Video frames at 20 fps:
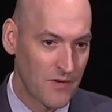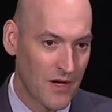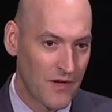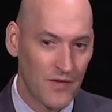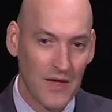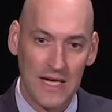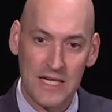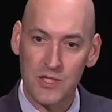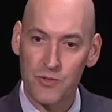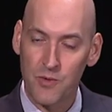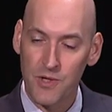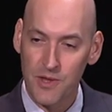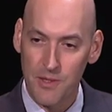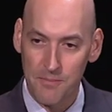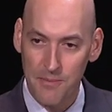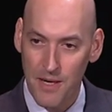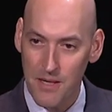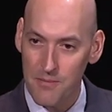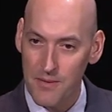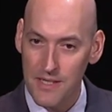That is what the
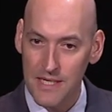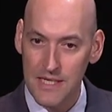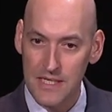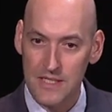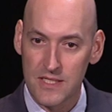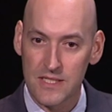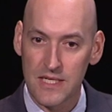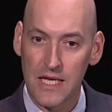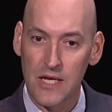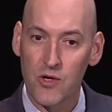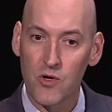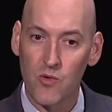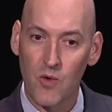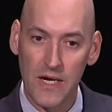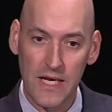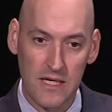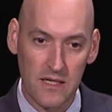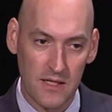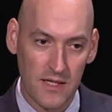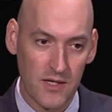public has said
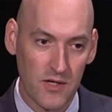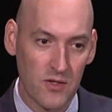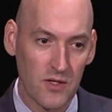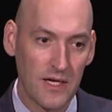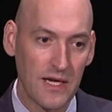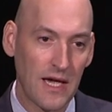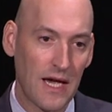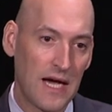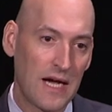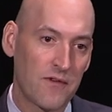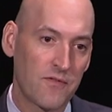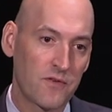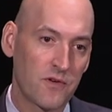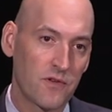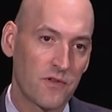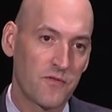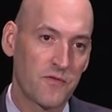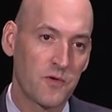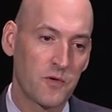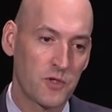quite clearly after
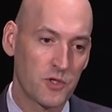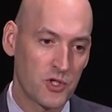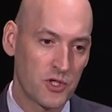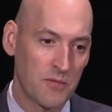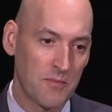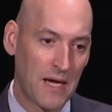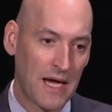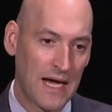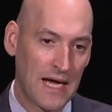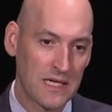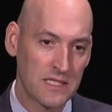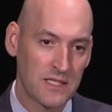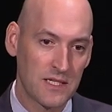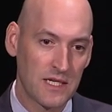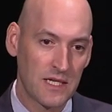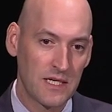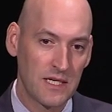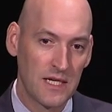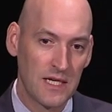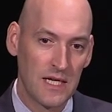the Fukushima accident,